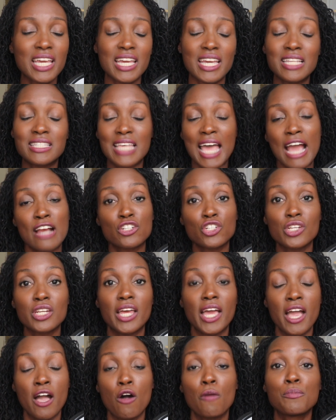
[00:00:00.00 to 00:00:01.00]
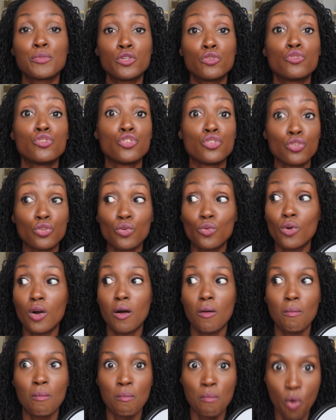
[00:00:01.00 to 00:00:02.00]
It's actually to help you do
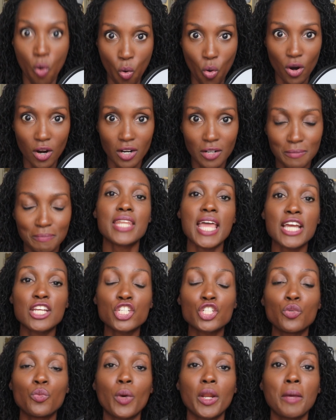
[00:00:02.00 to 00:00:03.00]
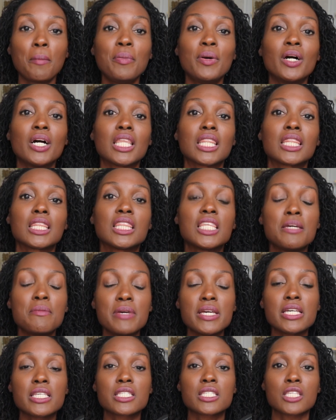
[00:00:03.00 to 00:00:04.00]
more. Next, you want to put
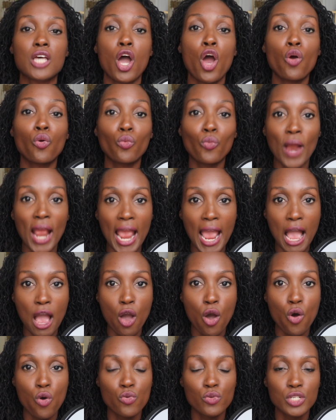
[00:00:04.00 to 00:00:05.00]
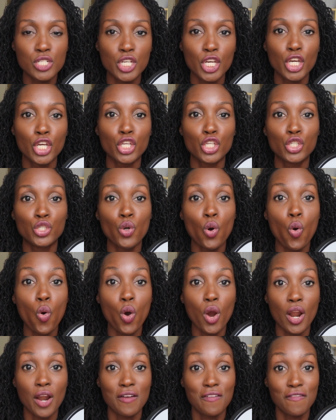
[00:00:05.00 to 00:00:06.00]
limits around
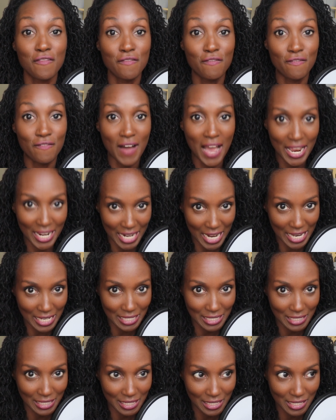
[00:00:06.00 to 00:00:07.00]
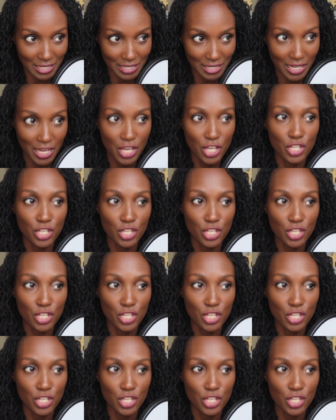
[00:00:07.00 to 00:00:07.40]
your finances.